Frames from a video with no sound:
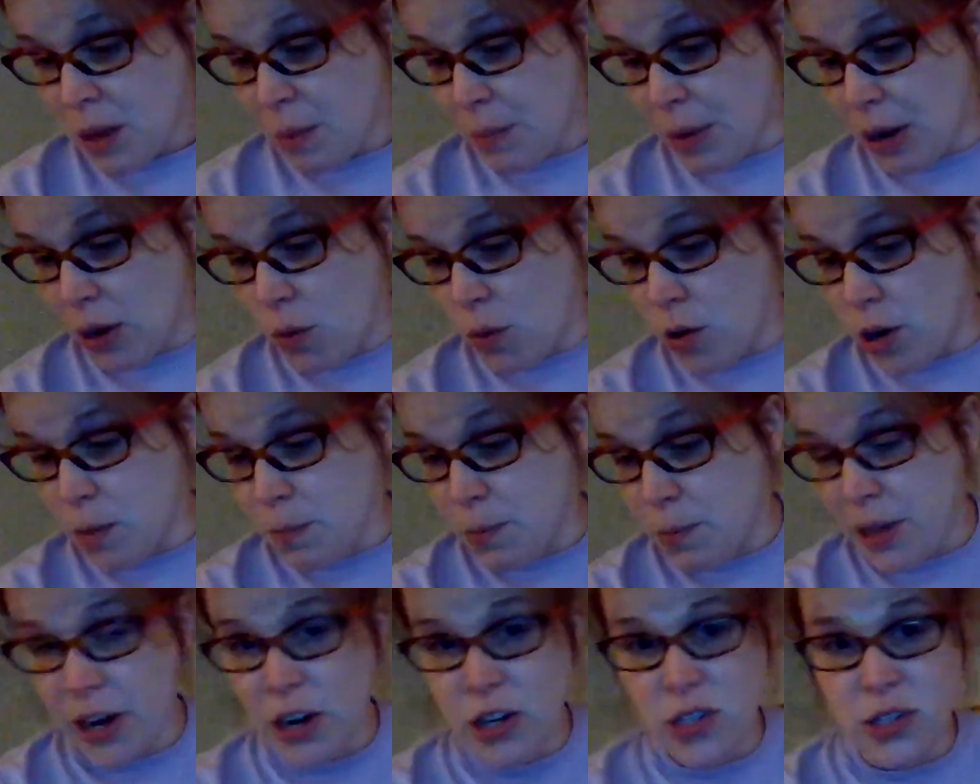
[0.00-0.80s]
My horn
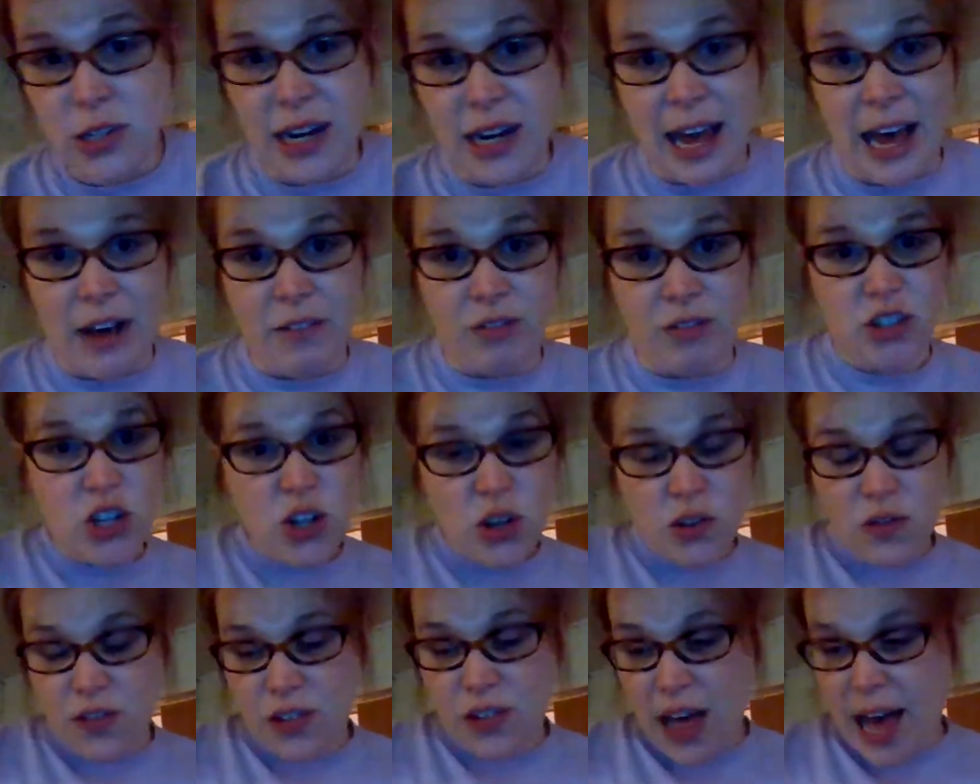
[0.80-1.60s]
player is going to have
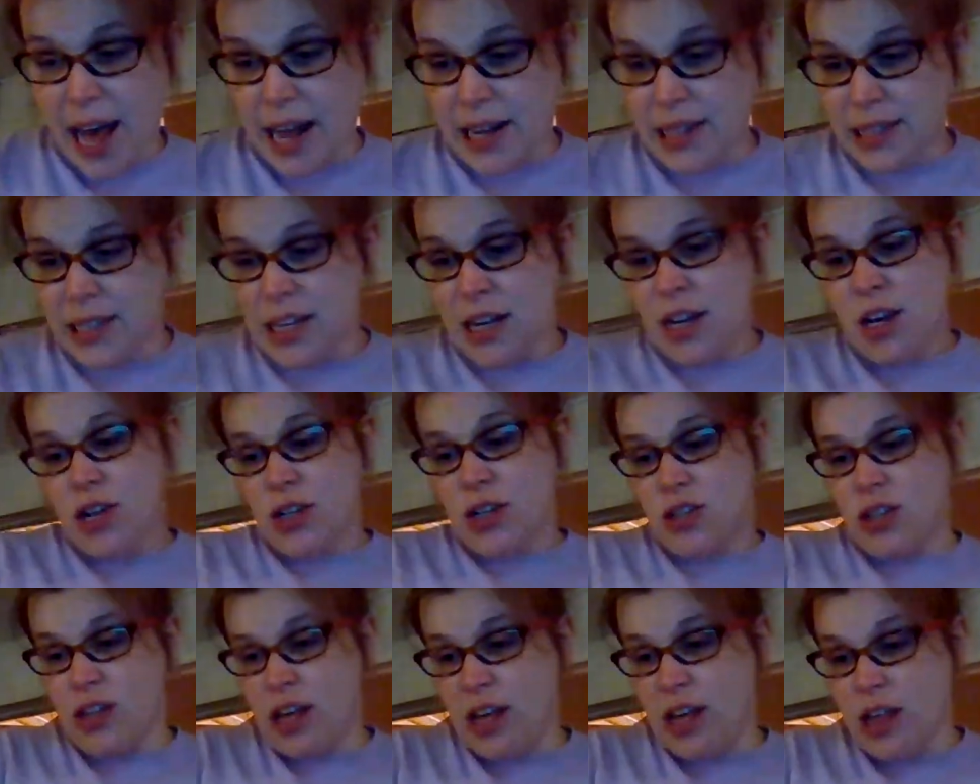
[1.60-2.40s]
two flats.
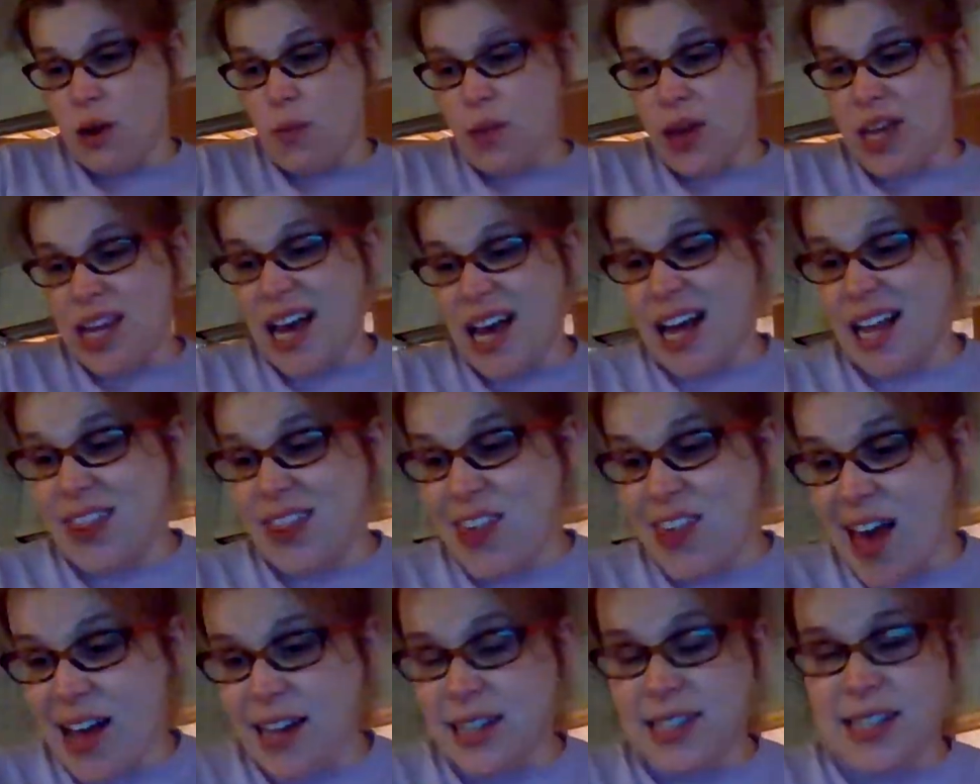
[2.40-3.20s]
So now that we got
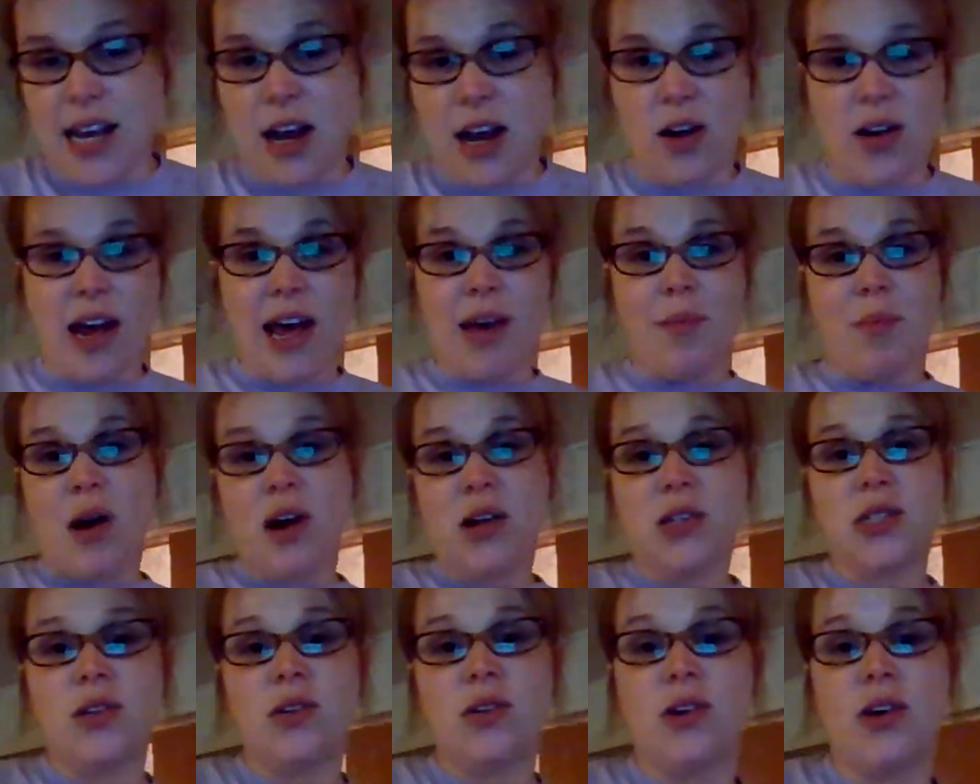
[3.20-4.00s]
that down, I'm
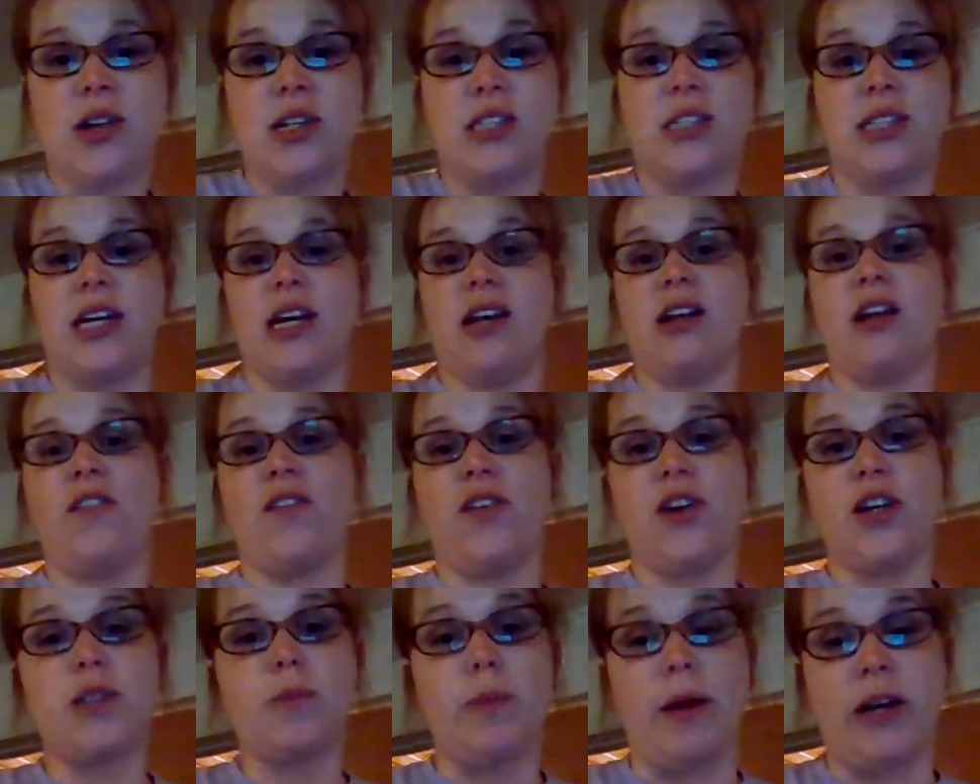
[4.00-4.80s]
also noticing in our
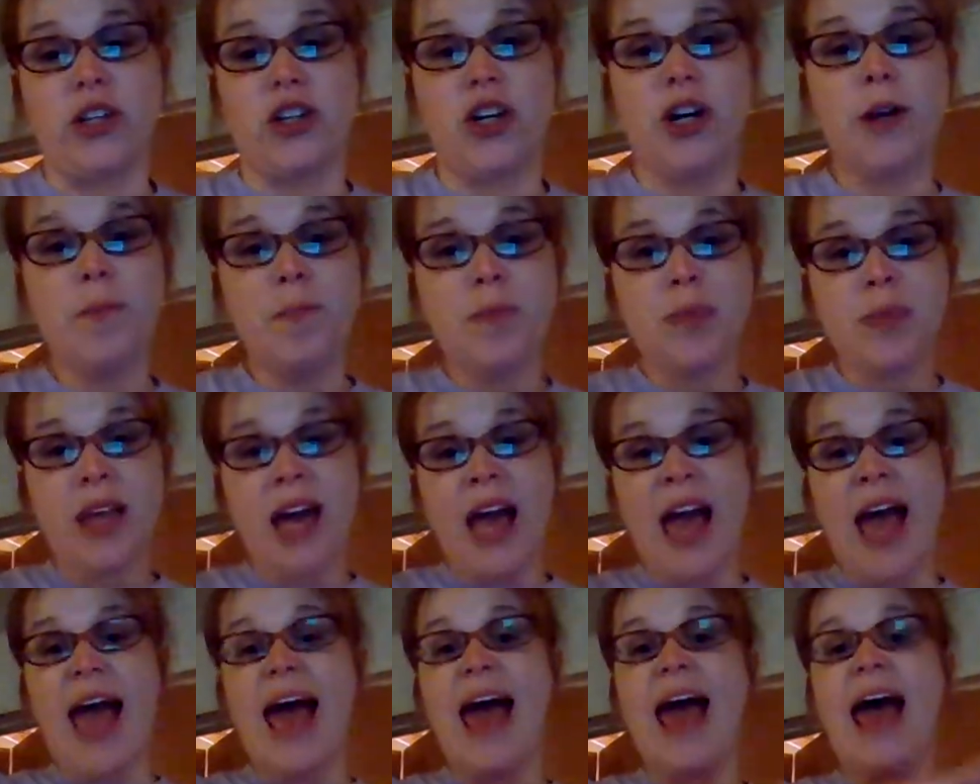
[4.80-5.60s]
first measure,
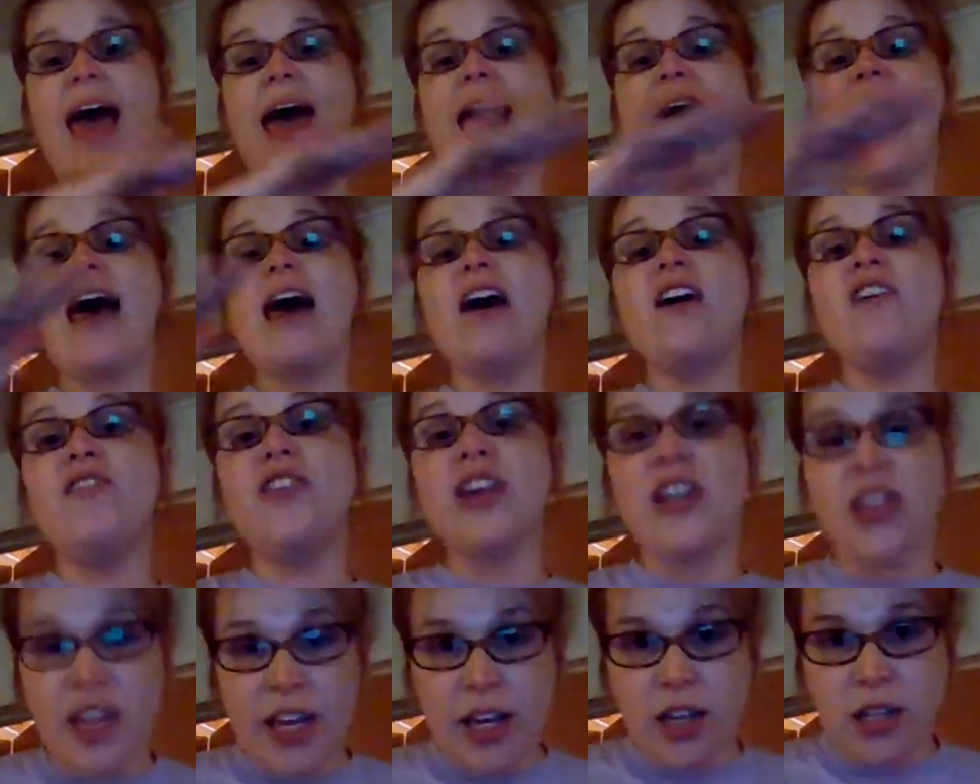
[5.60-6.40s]

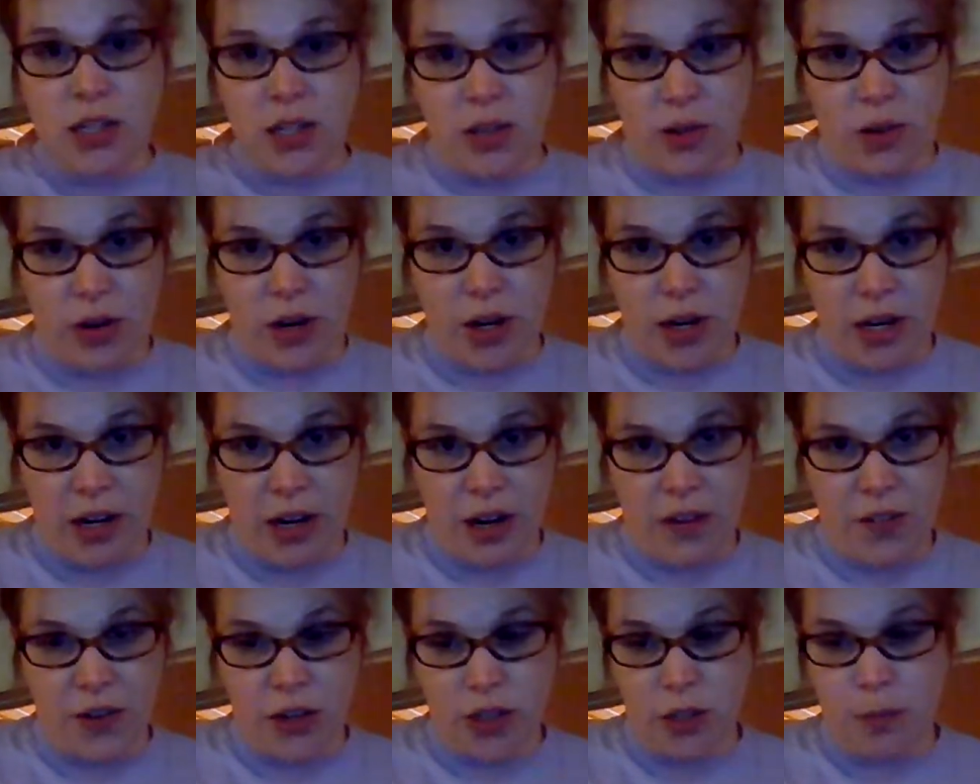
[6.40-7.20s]
everything is slurred in
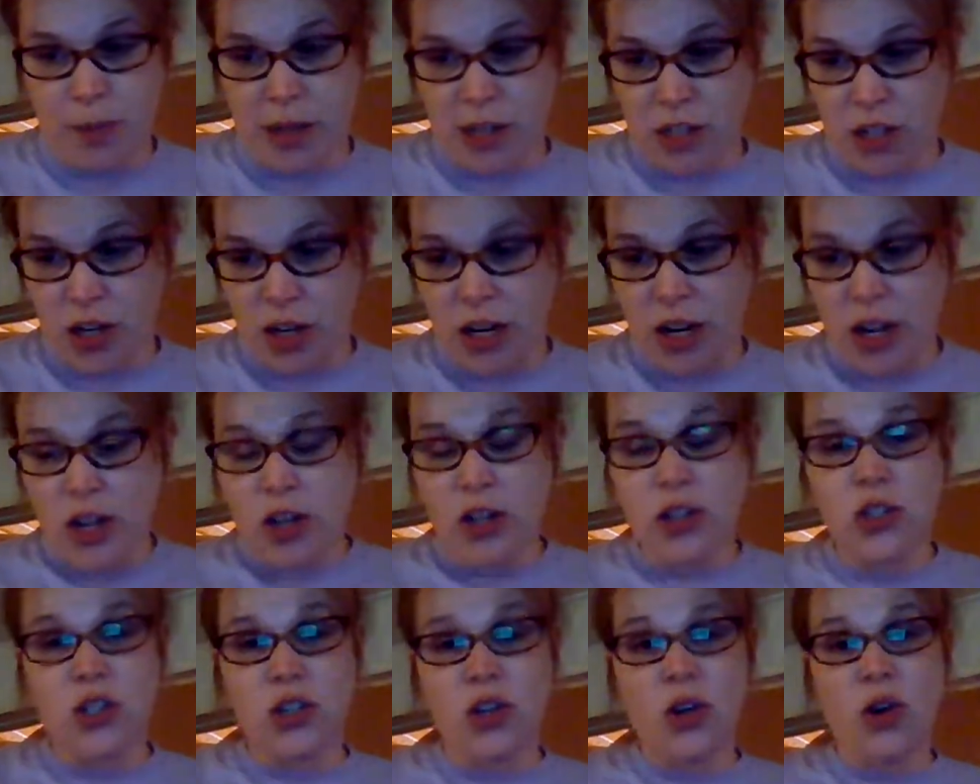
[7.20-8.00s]
our first measure.
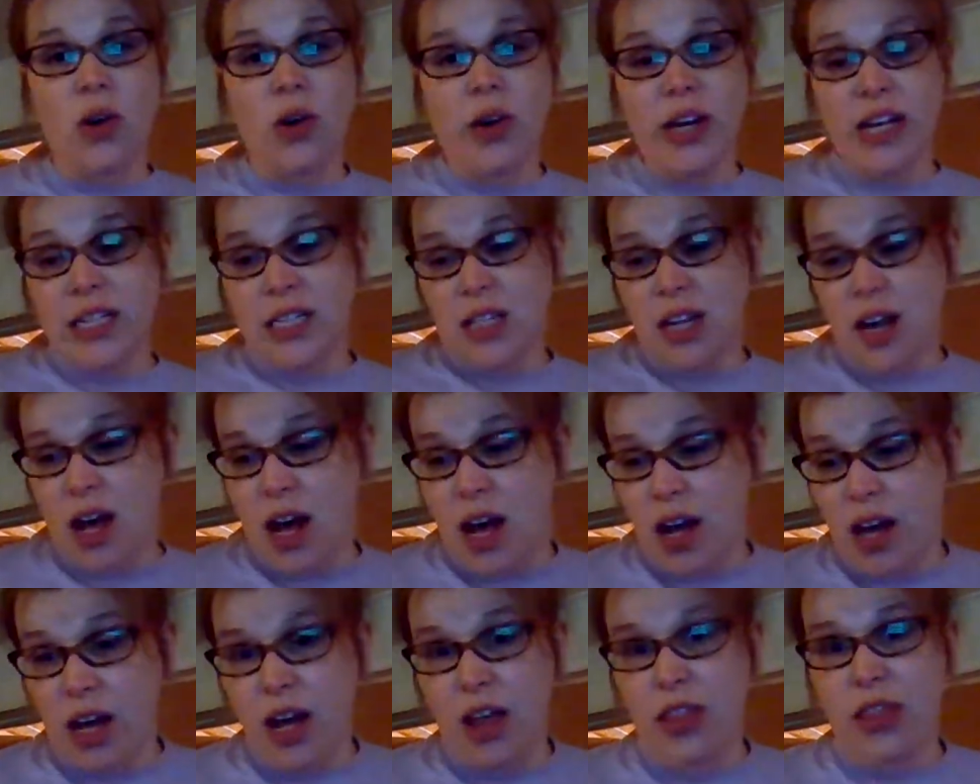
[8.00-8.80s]
So you only
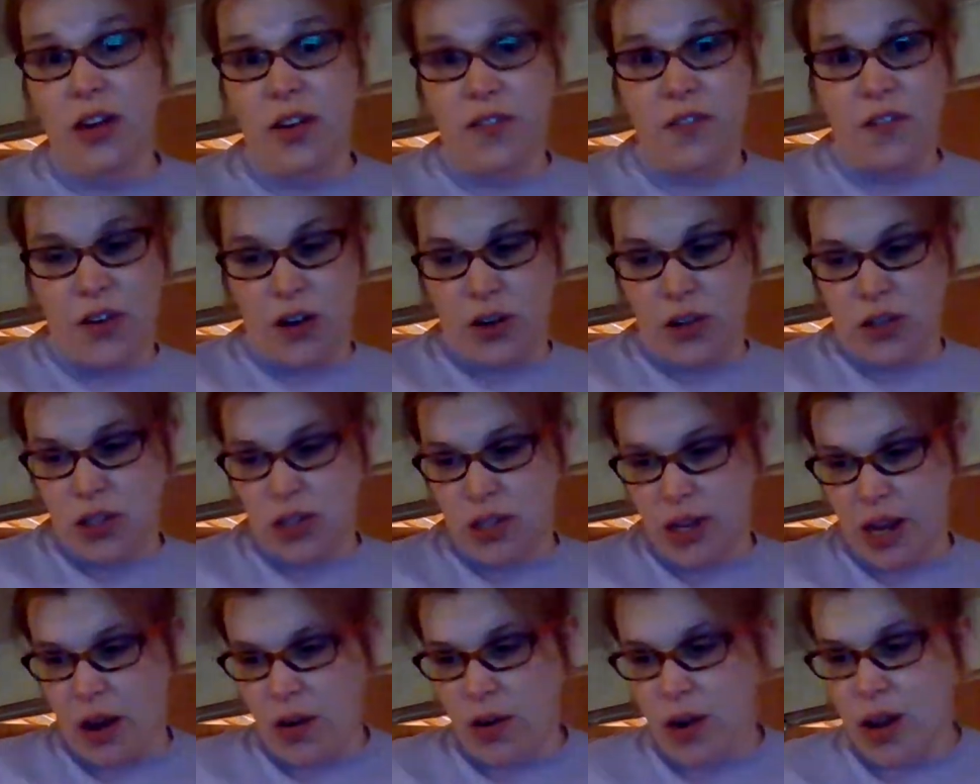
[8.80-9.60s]
tongue the first
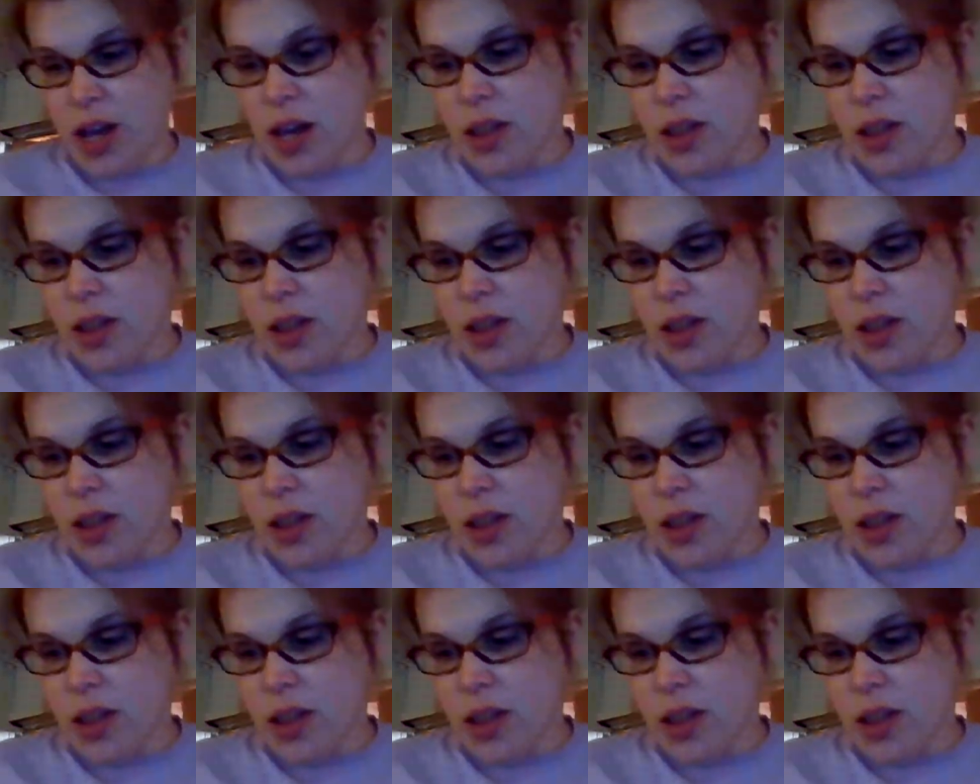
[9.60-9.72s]
note.